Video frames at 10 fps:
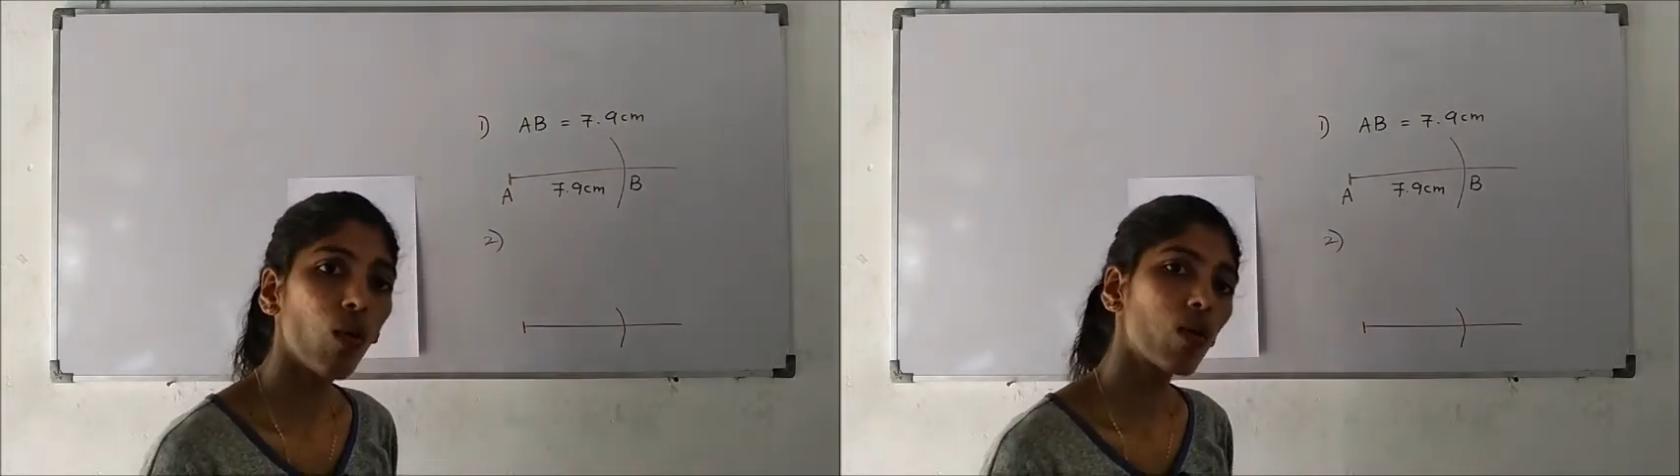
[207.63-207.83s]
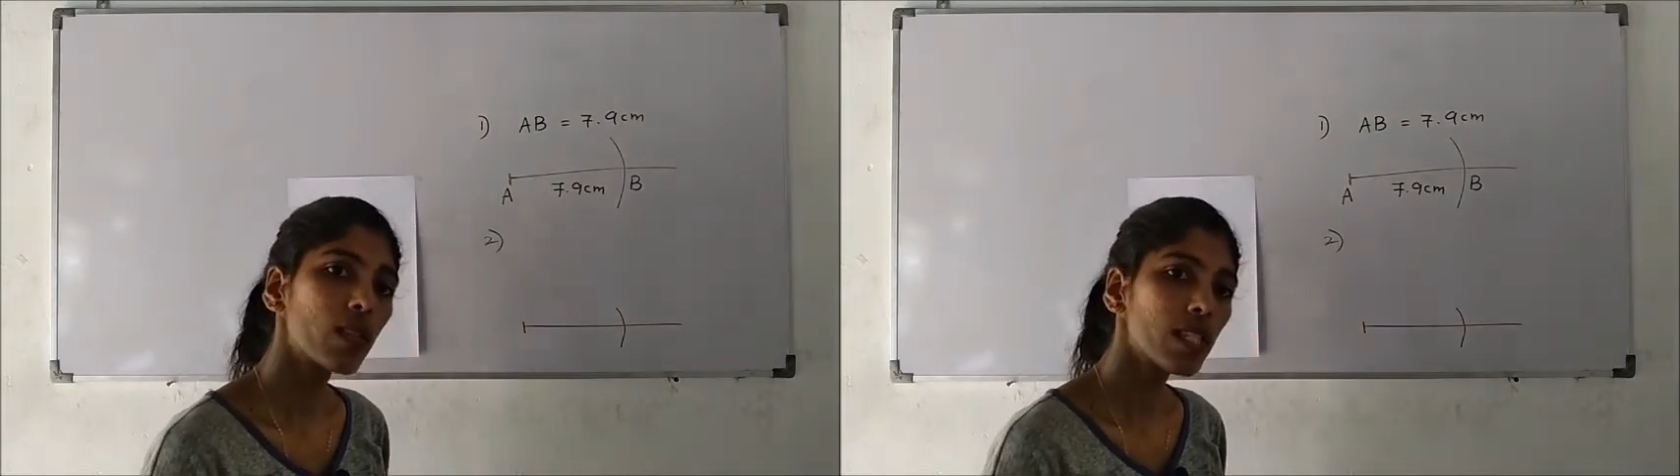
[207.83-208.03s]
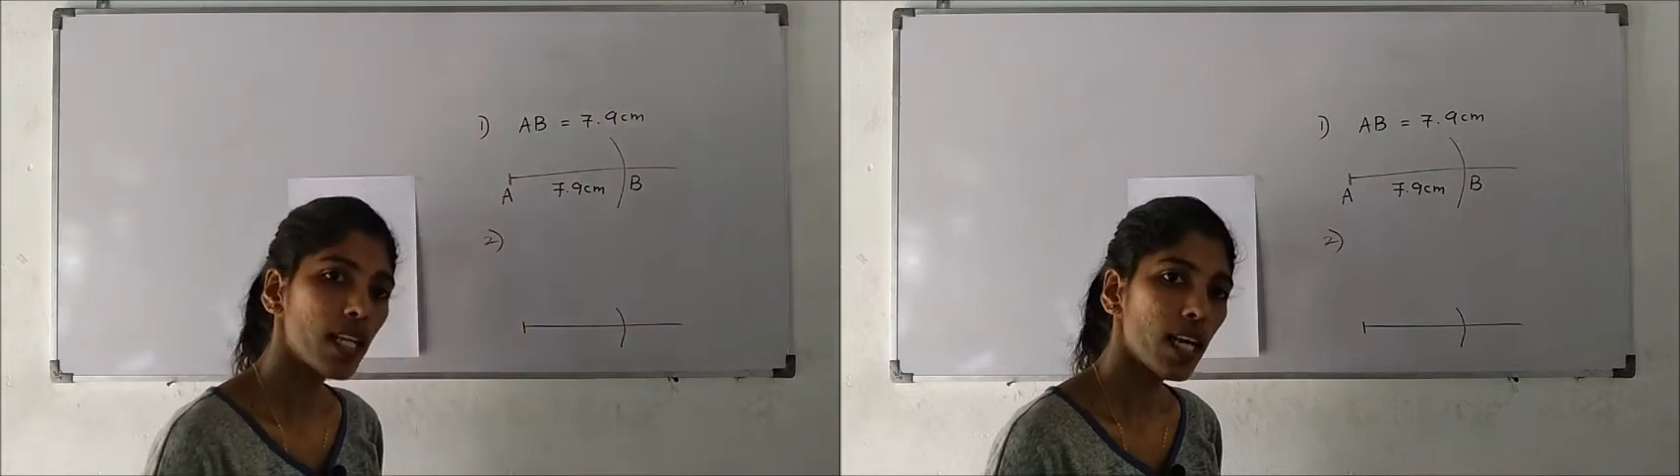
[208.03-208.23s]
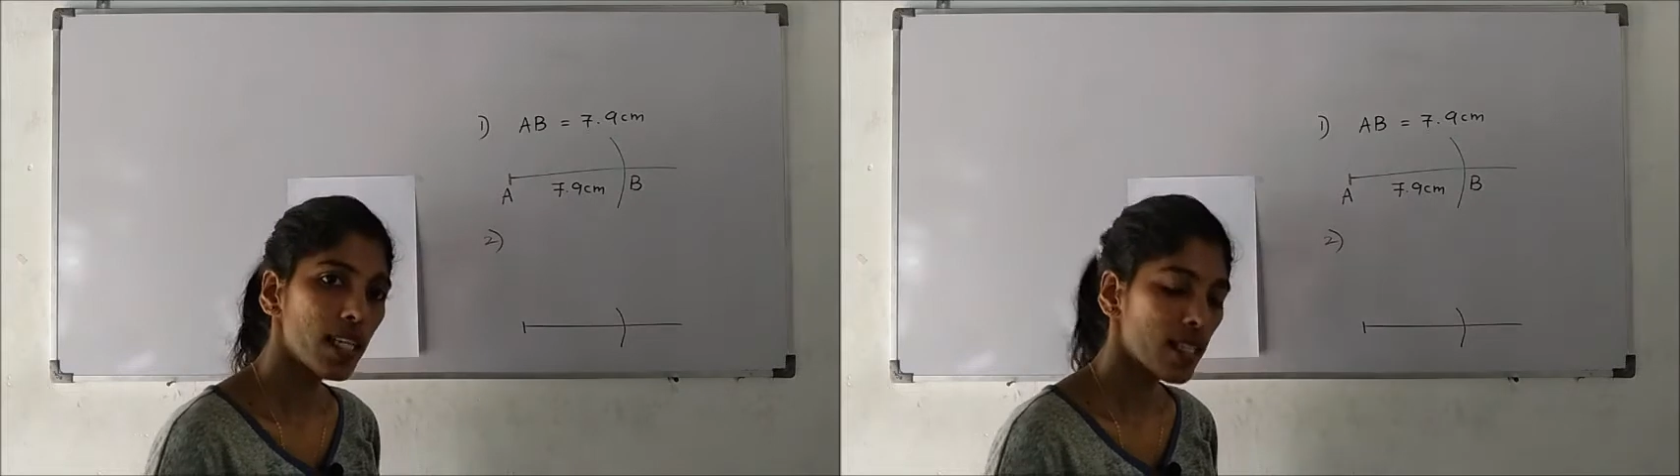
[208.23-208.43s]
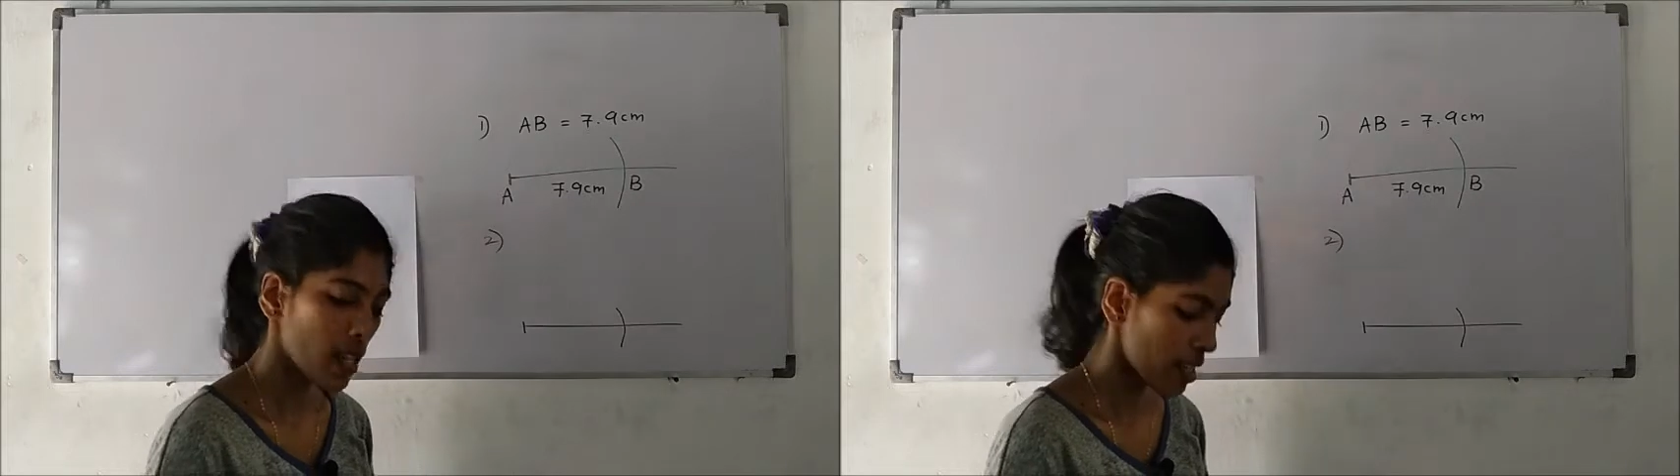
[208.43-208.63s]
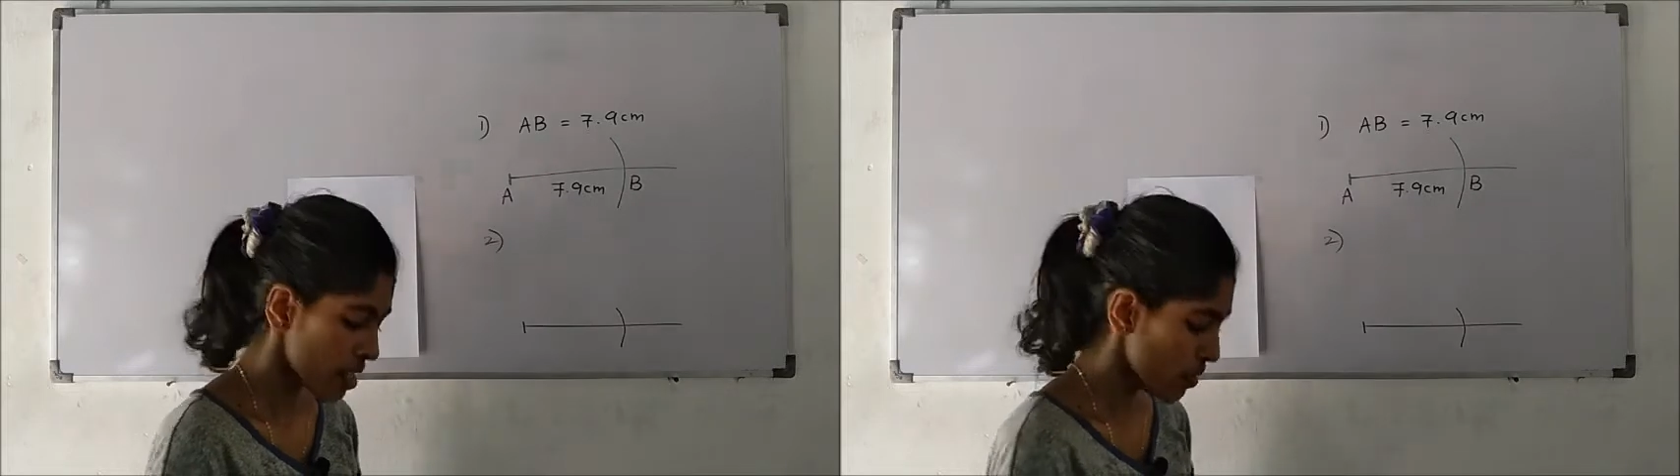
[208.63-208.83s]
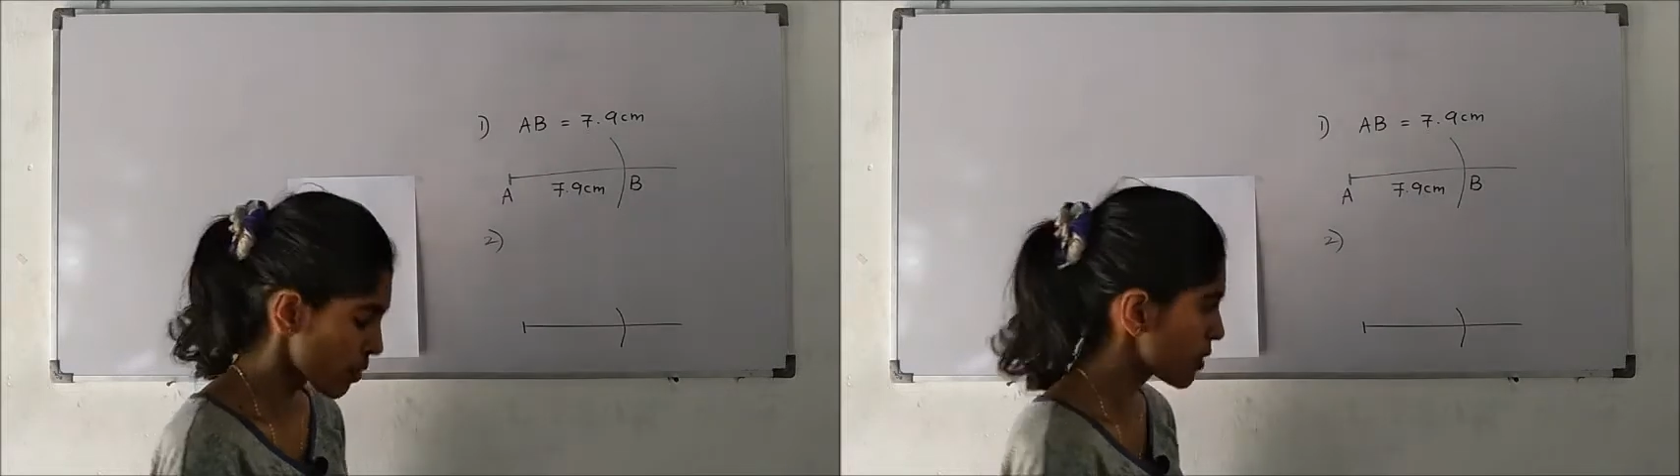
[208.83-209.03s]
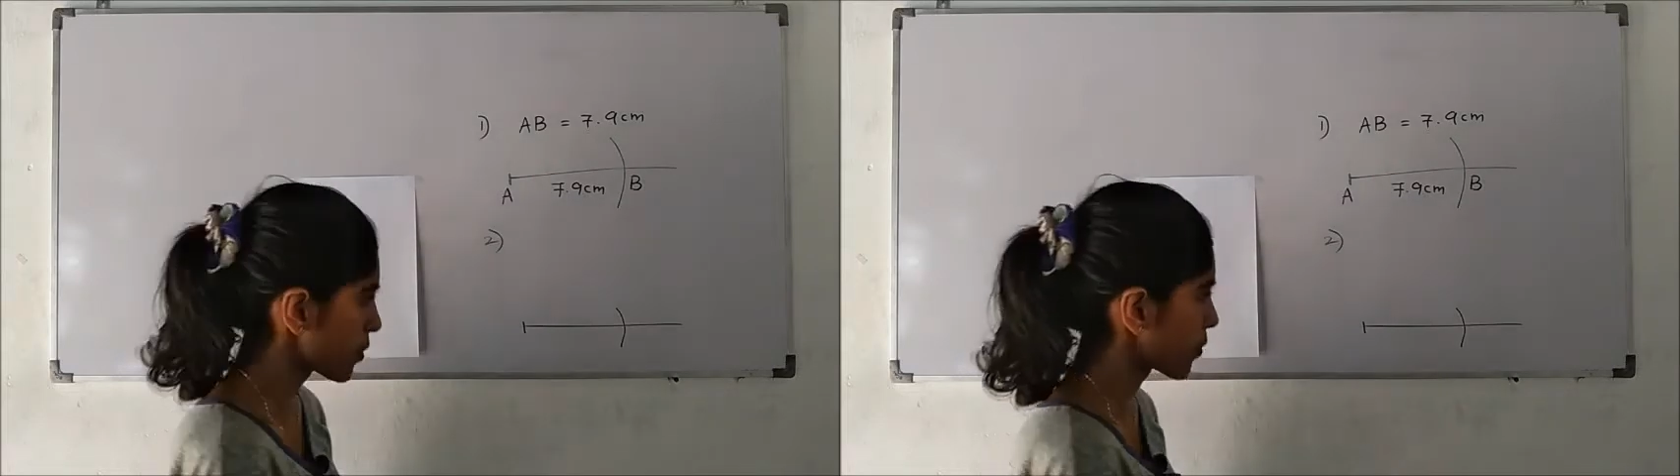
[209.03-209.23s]
all the sides are
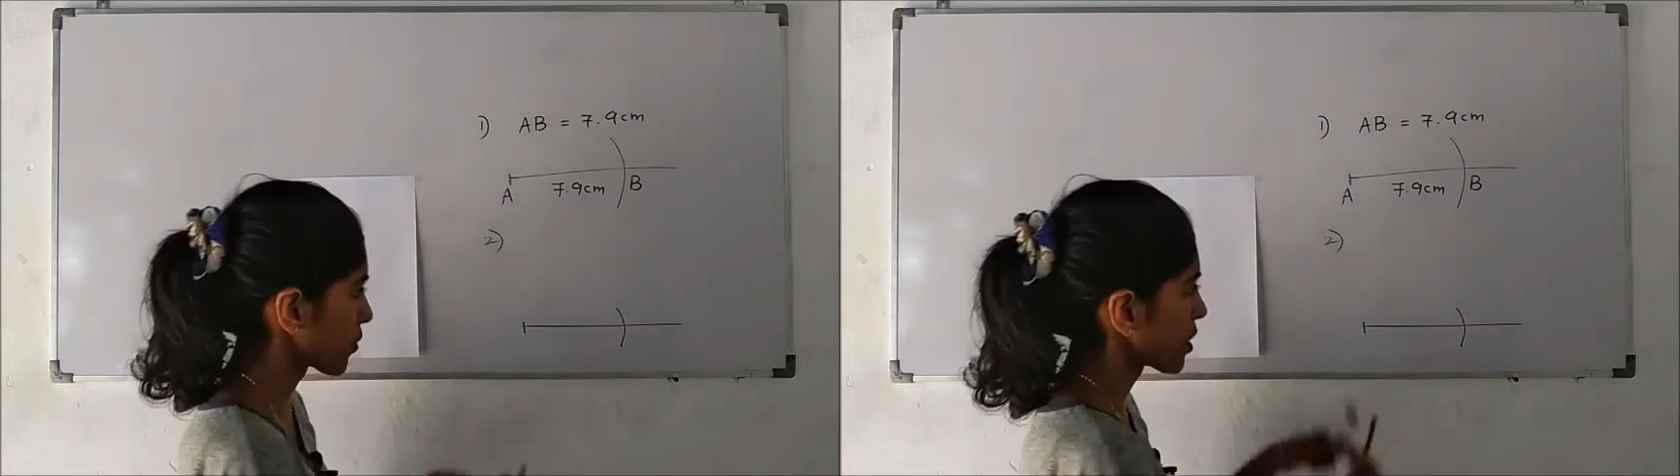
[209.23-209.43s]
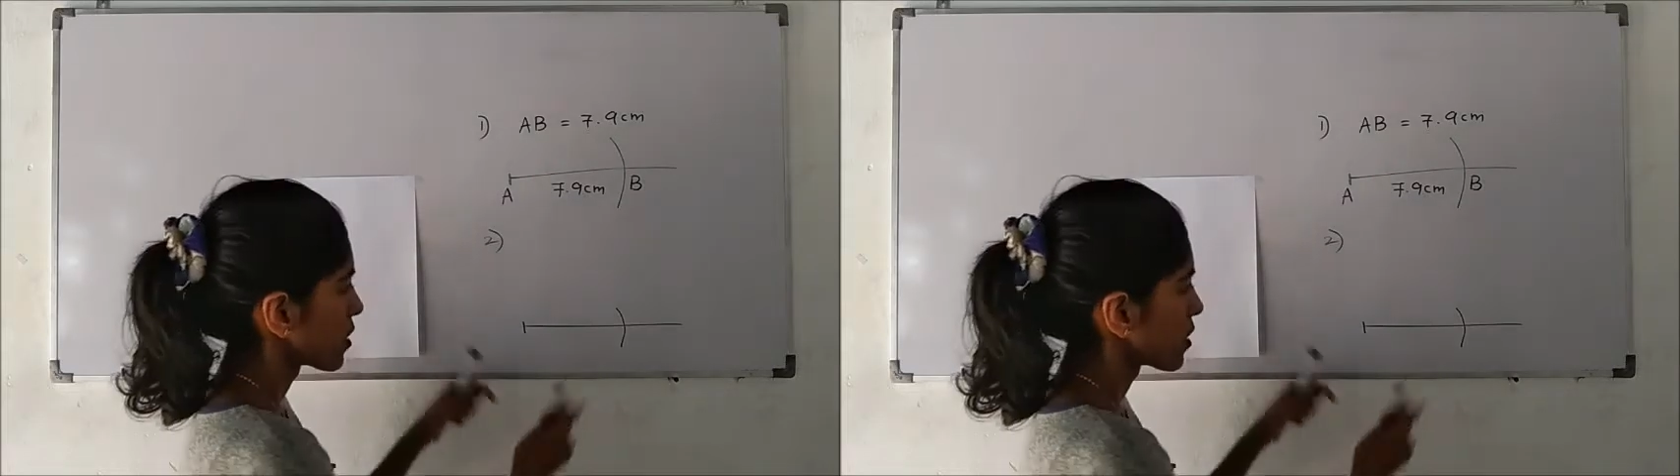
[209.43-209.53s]
equal, no?